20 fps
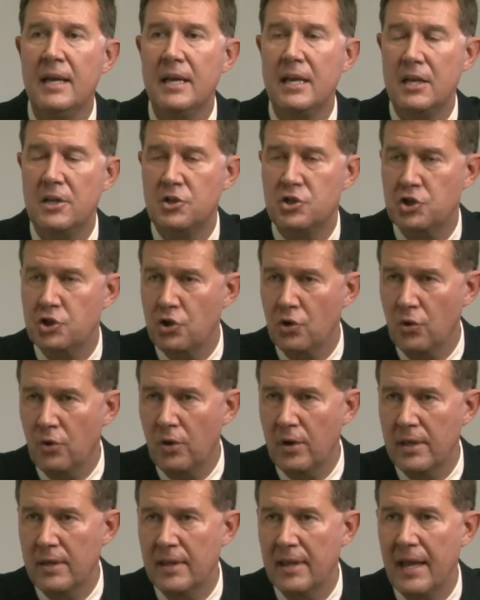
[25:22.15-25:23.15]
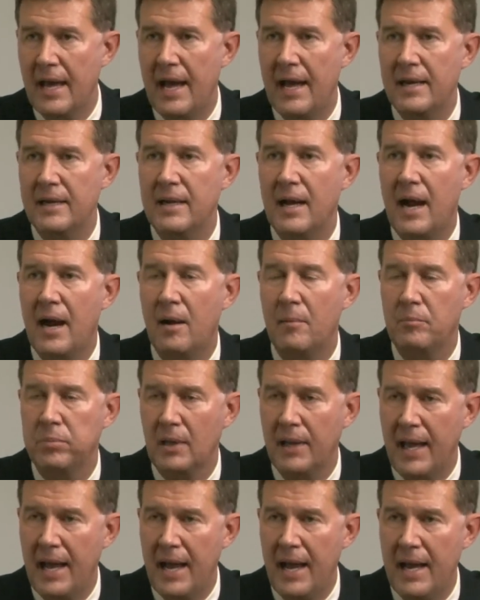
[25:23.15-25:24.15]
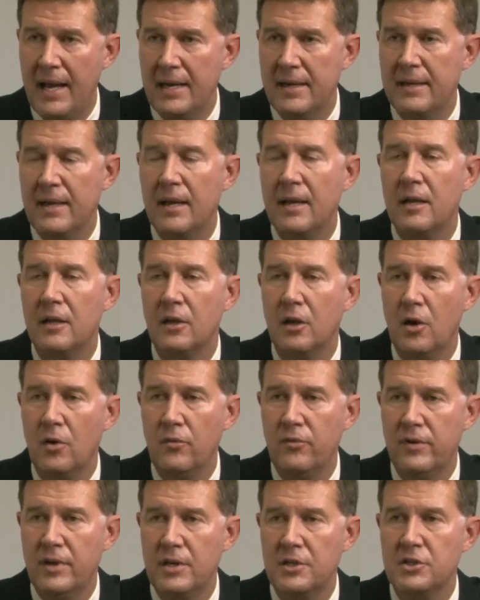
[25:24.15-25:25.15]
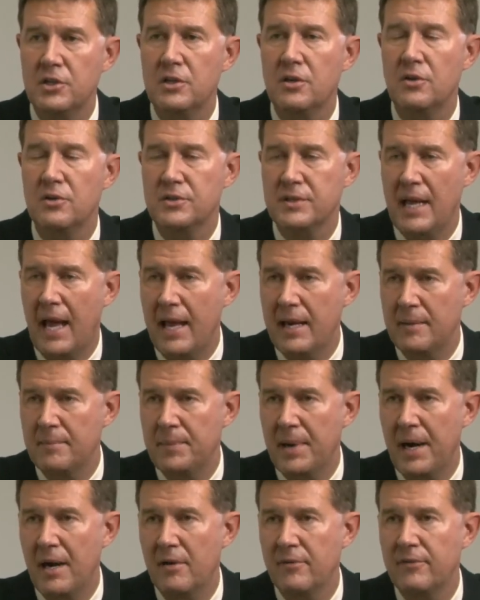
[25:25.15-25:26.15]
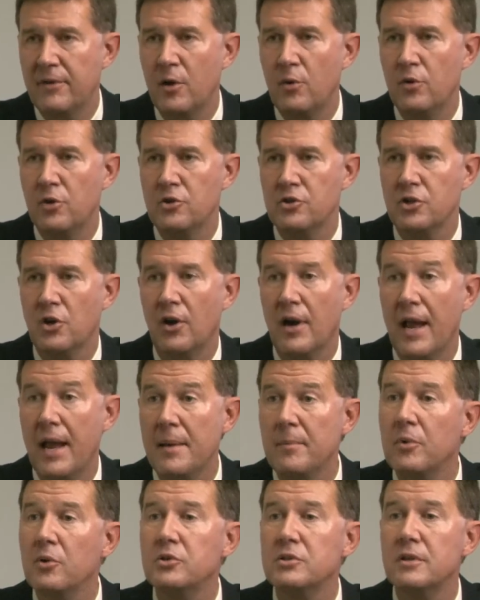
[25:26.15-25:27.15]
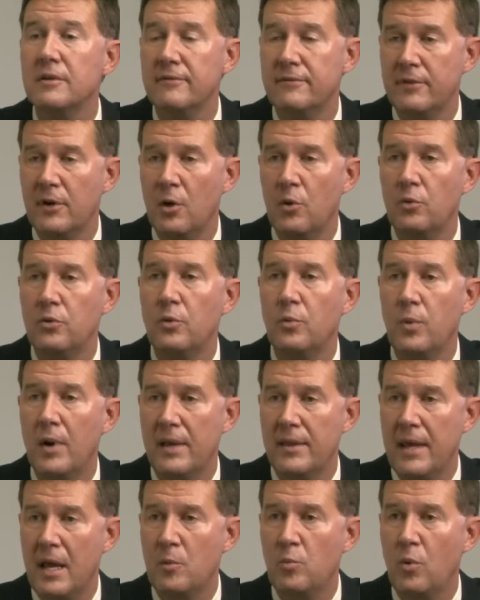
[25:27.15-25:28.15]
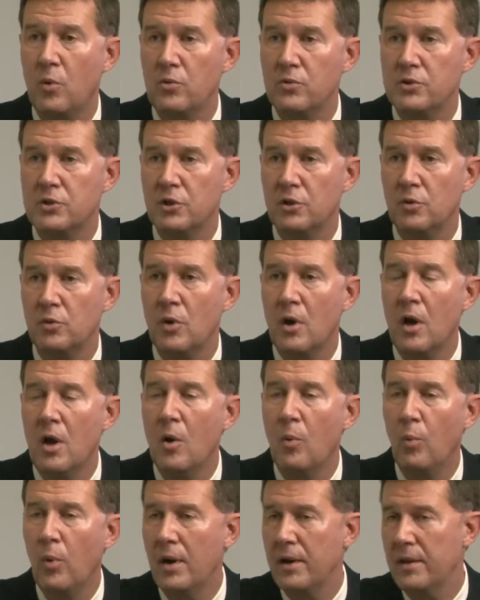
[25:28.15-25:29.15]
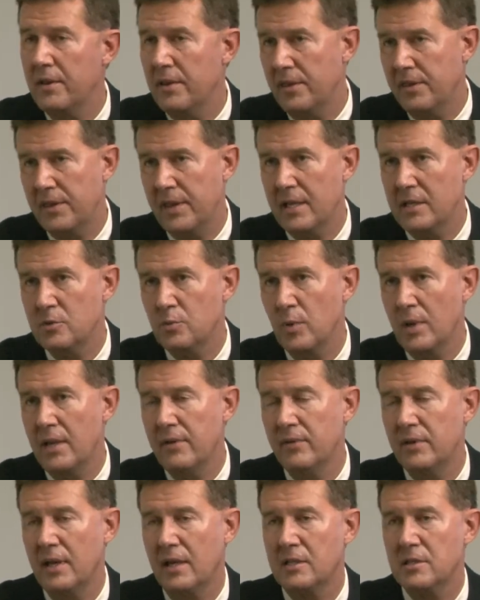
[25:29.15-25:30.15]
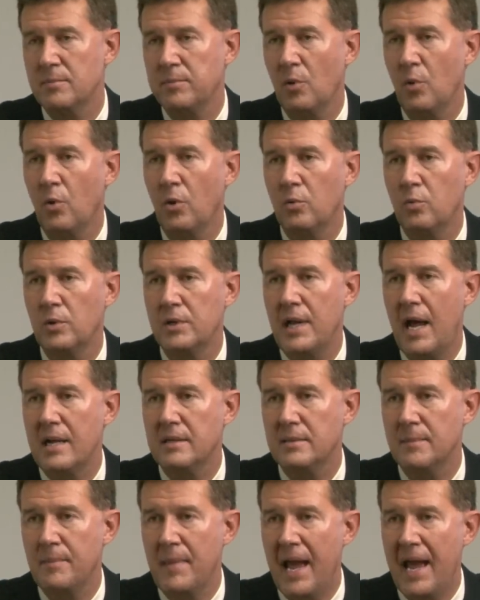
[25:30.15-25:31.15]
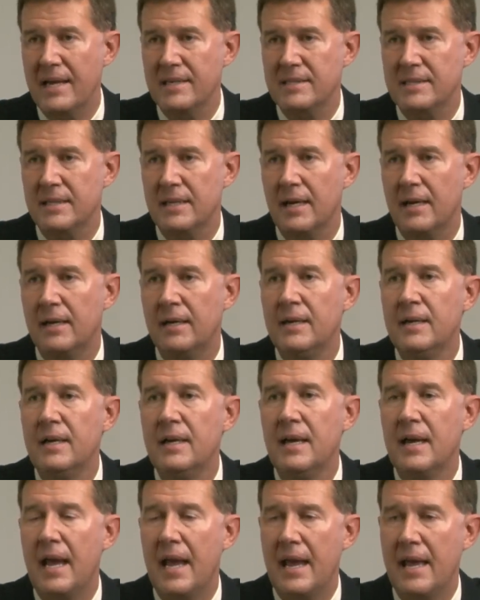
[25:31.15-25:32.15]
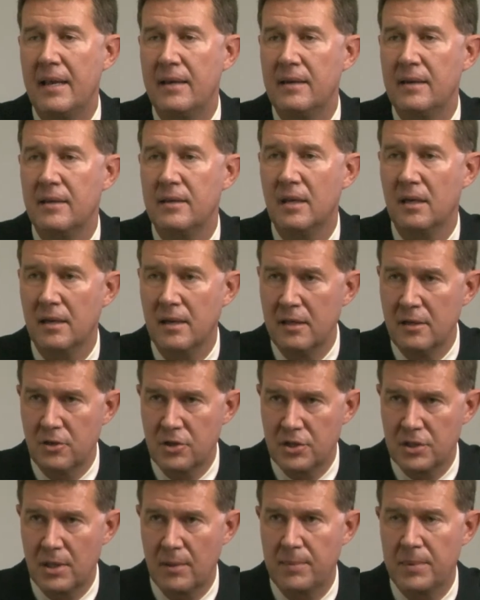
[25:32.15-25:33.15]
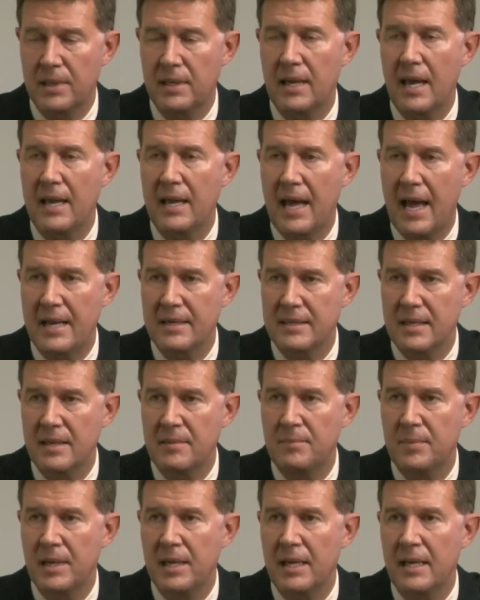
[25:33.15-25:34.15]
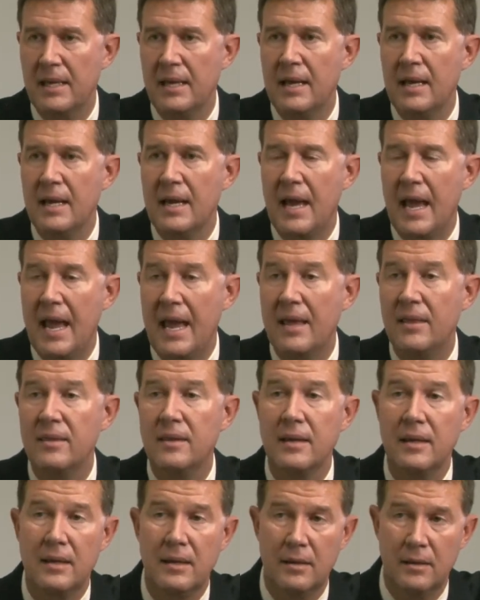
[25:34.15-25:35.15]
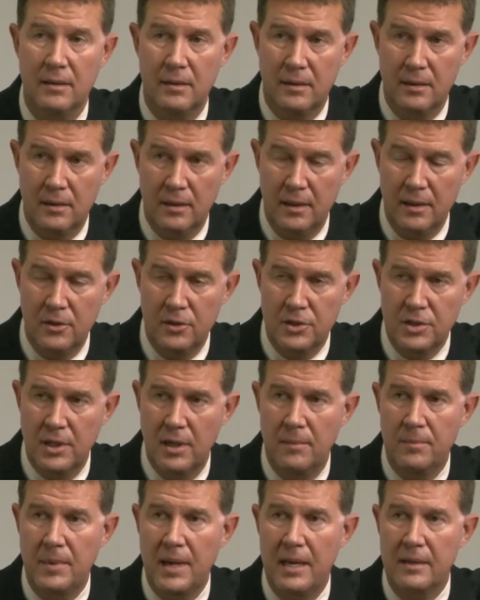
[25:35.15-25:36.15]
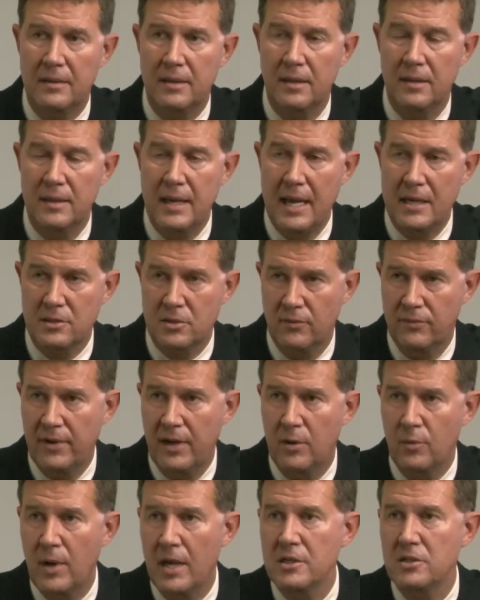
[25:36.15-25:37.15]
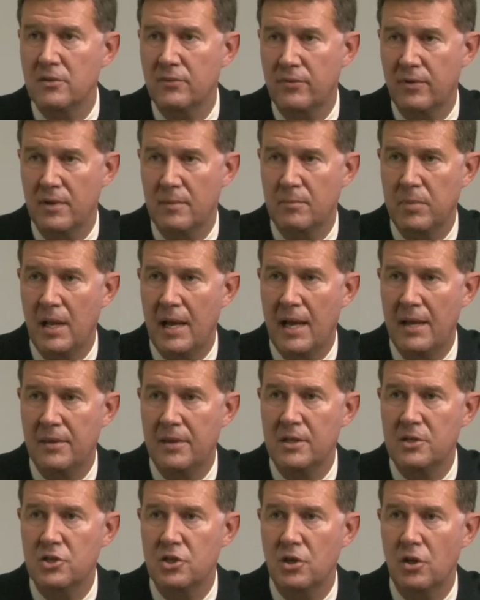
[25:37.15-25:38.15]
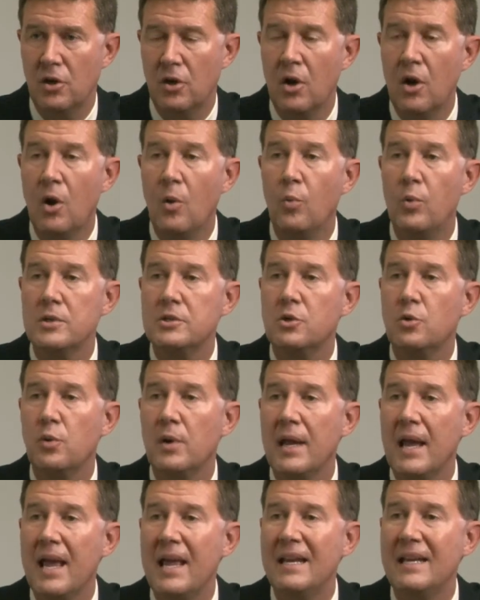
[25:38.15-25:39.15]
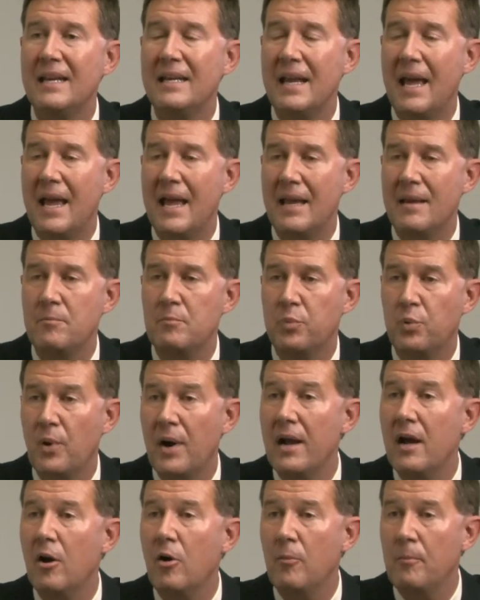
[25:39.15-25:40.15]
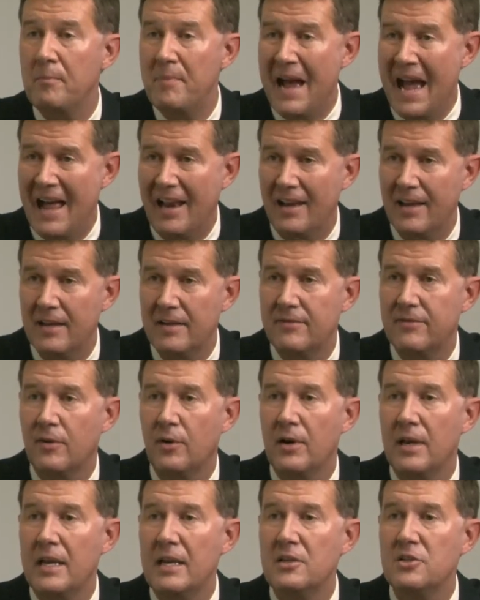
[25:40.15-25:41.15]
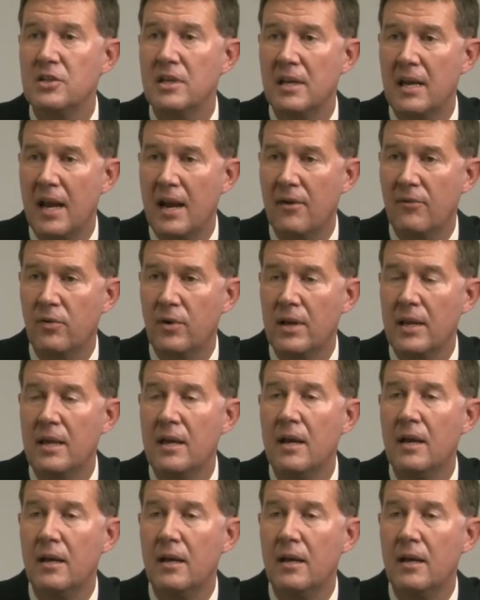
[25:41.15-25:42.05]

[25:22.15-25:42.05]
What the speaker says: ensuring that our blind, low vision, or sight impaired voters are able to vote the way they want to. One of the things we even explored with Dr. Massia and the leadership at AIDB and the leadership at the National Federation for the Blind this year was creating a Braille ballot for each and every